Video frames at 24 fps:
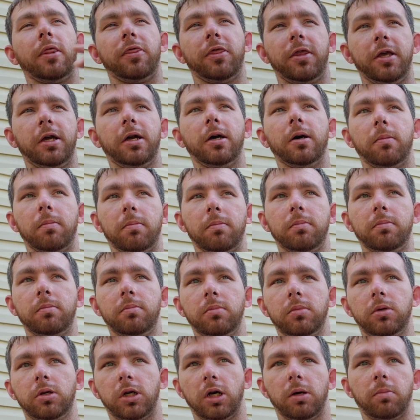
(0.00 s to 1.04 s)
them
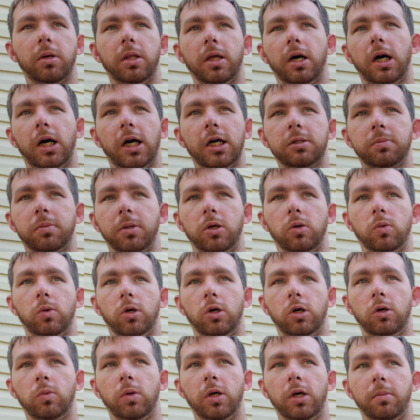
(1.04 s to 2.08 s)
come in the hospital
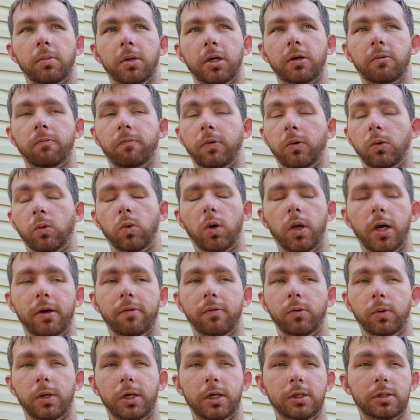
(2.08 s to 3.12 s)
room with me for
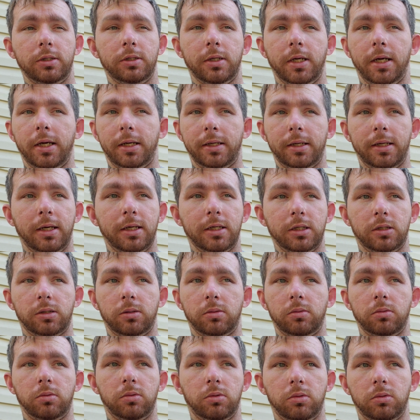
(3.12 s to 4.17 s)
whatever reason, I guess
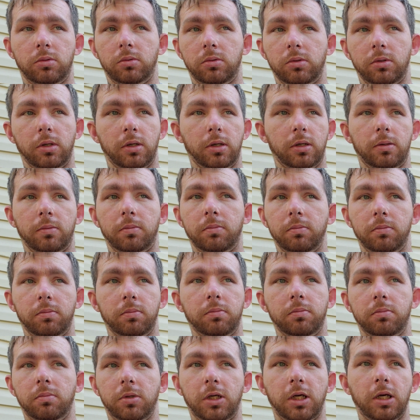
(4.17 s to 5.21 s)
to
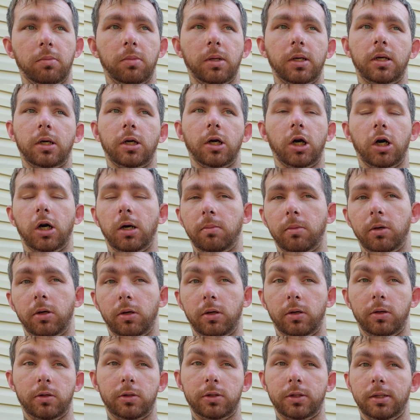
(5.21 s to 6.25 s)
keep me
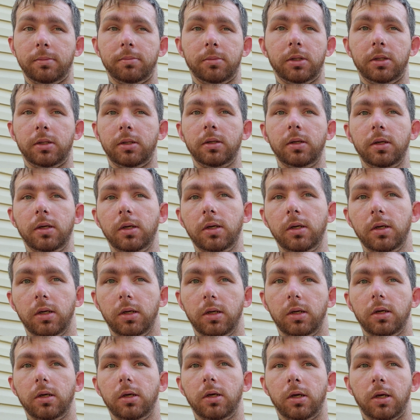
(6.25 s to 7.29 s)
calmer or something.
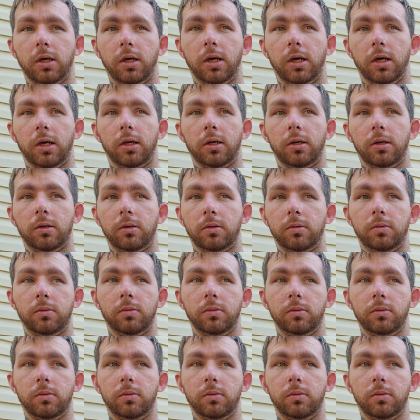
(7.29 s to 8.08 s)
And